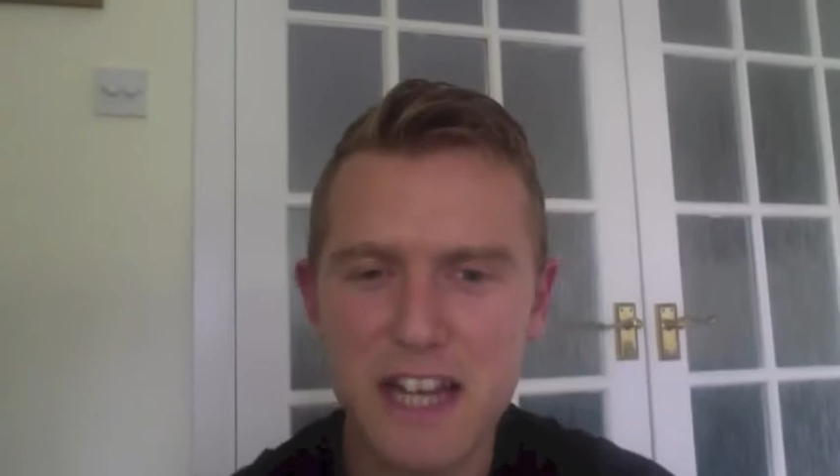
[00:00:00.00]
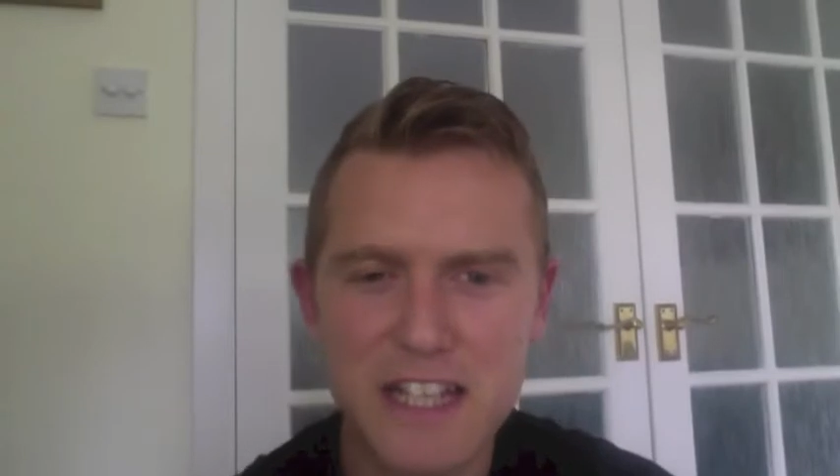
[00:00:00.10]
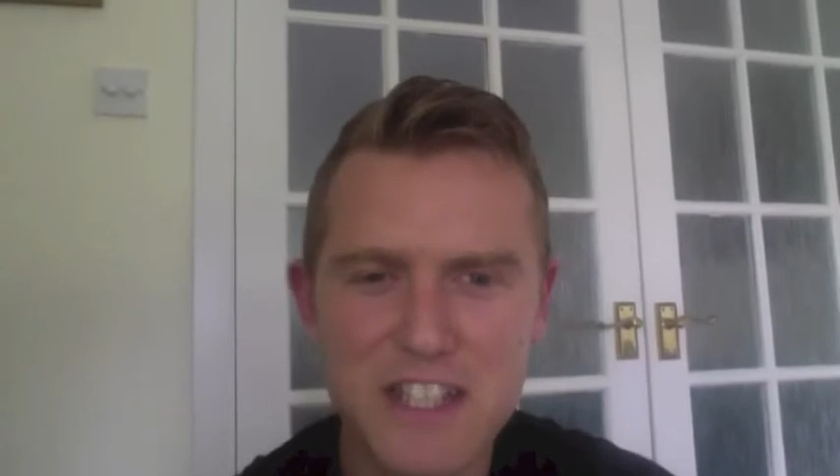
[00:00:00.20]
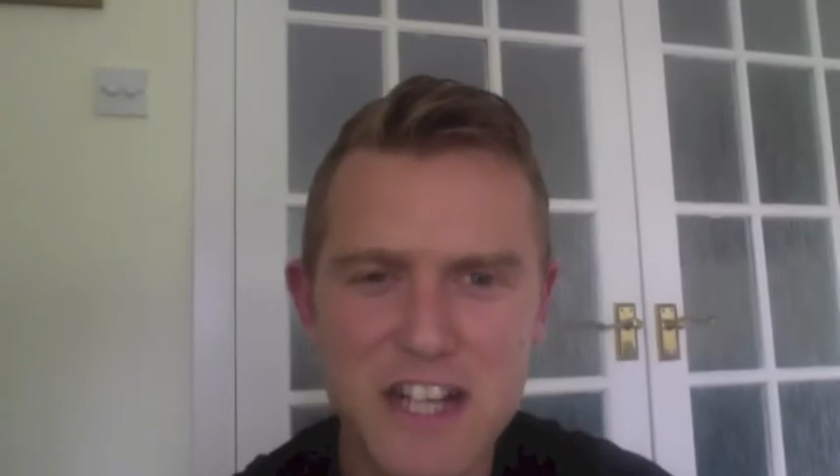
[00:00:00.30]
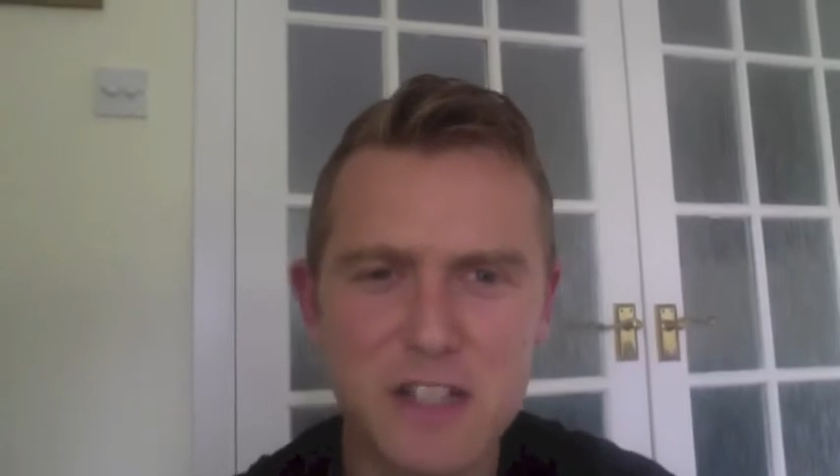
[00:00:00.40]

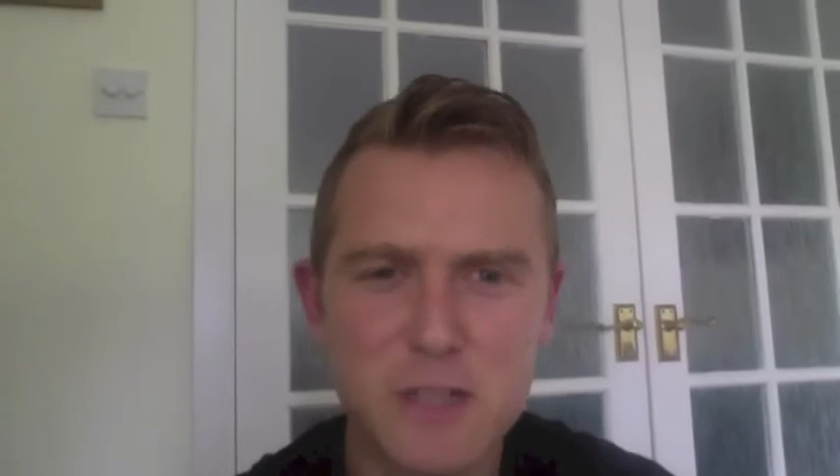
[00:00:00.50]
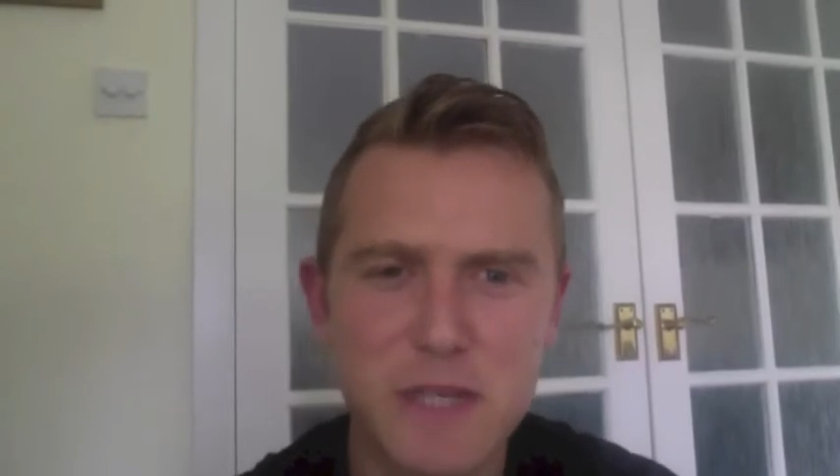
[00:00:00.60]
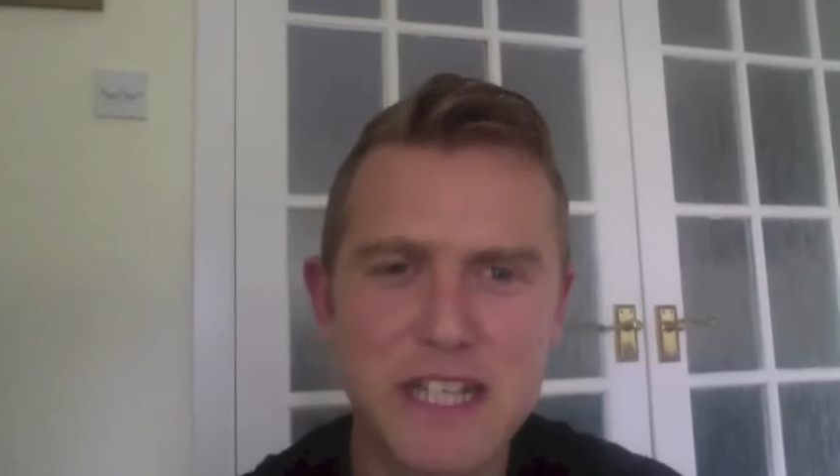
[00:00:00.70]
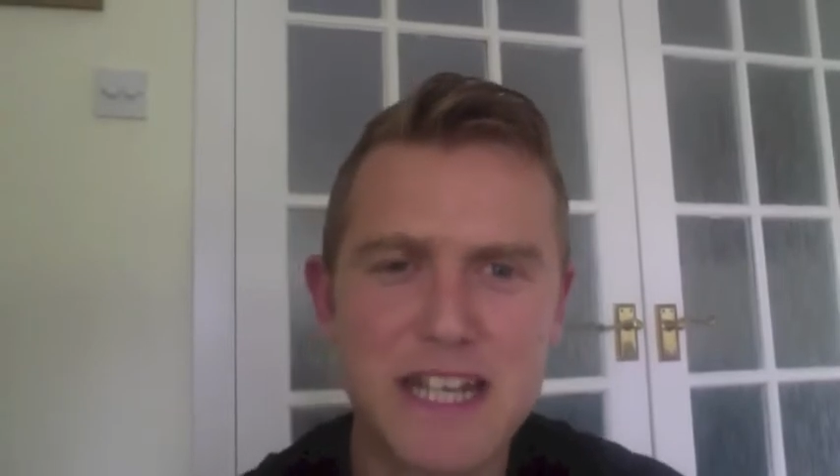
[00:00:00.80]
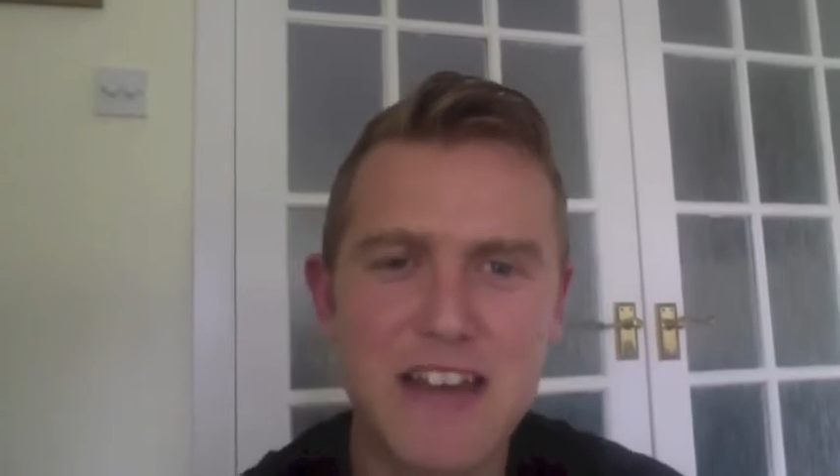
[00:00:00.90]
generally
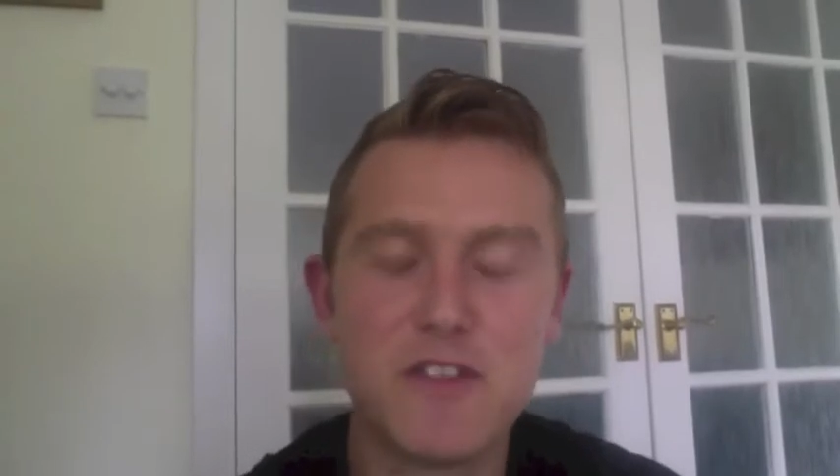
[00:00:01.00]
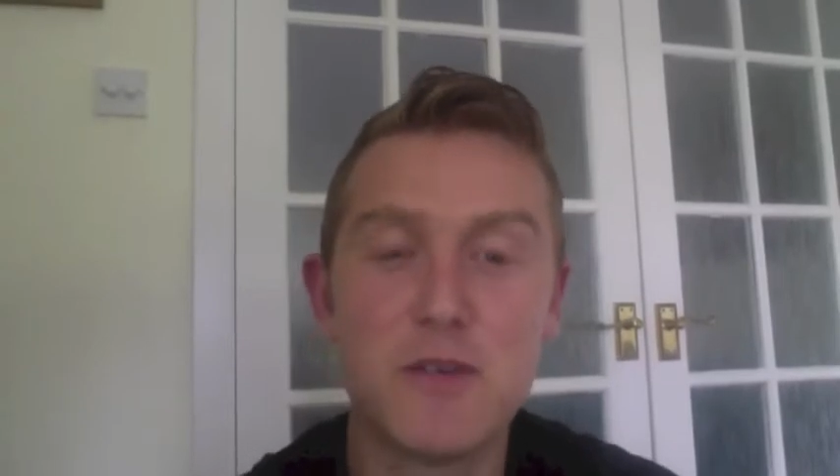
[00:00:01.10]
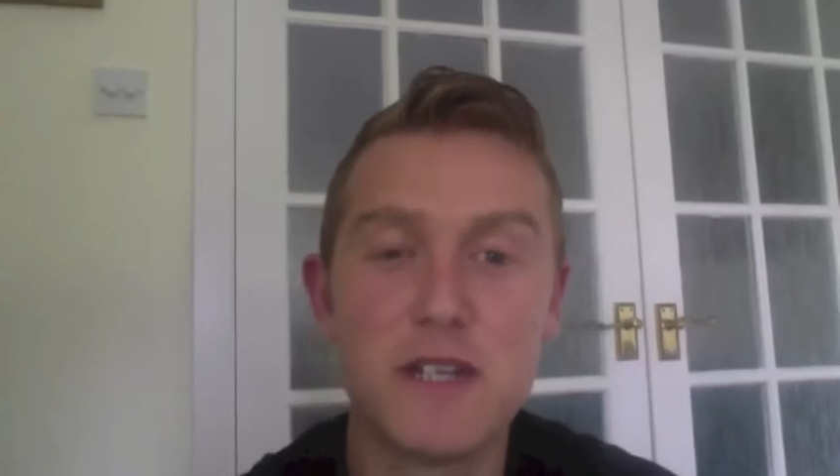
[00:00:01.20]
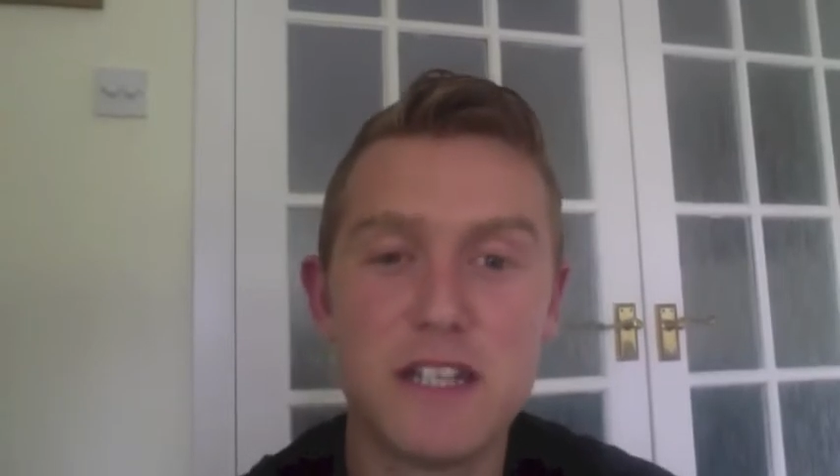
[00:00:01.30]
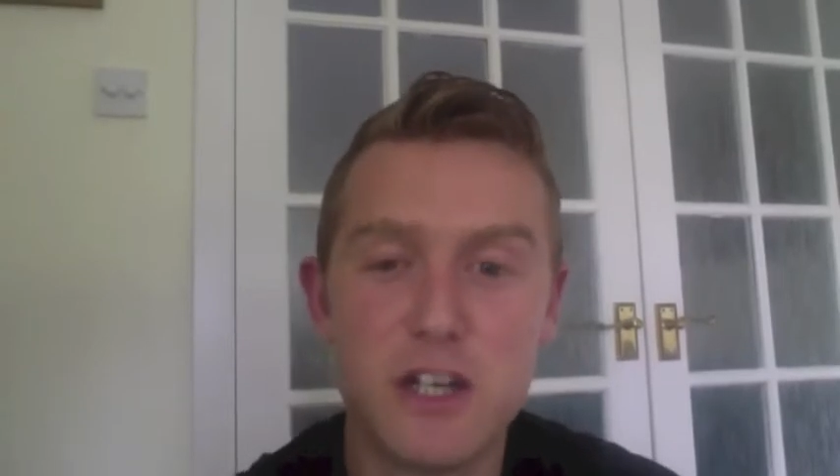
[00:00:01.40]
speaking,
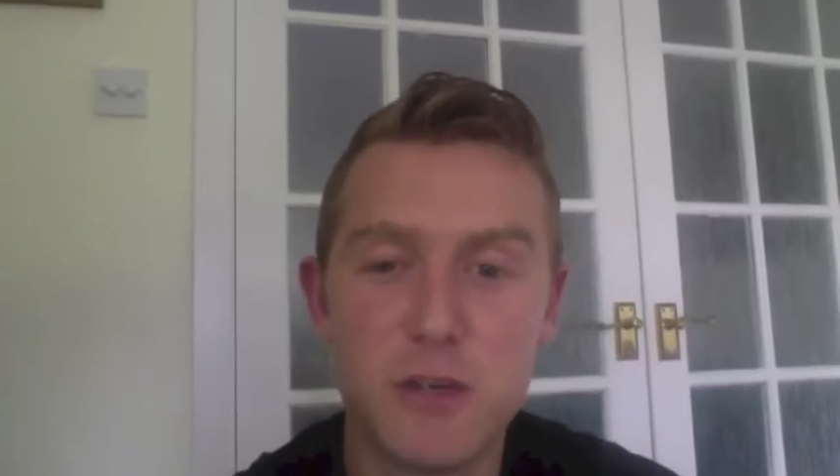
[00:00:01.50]
everyone,